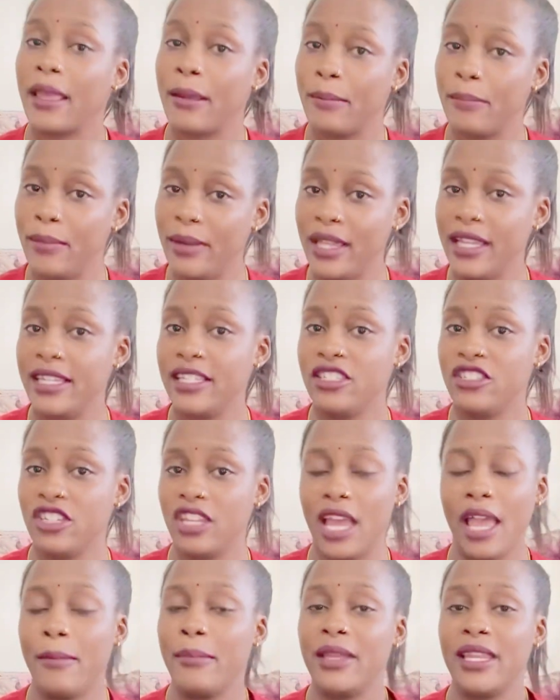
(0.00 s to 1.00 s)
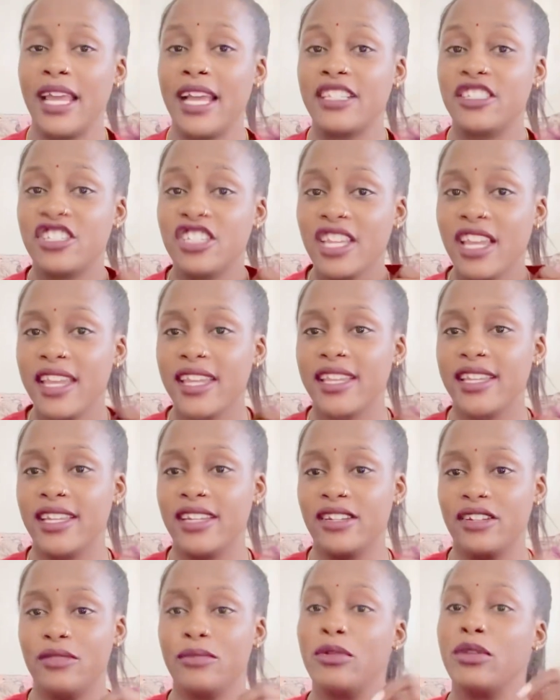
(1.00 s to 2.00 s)
a
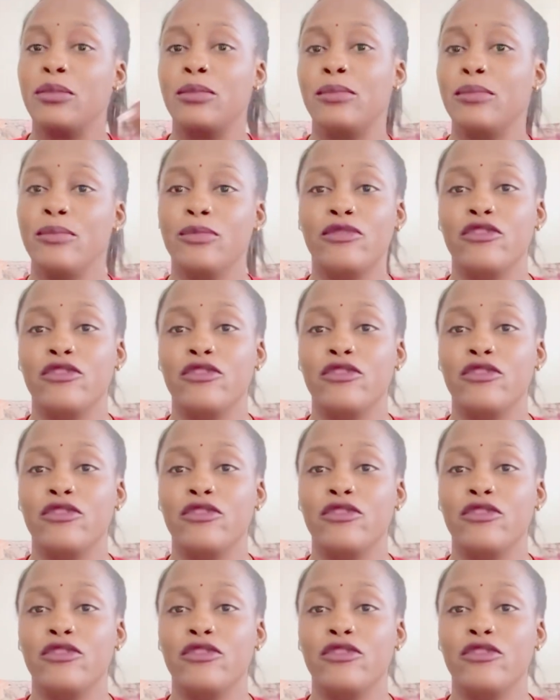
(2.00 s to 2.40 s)
chain,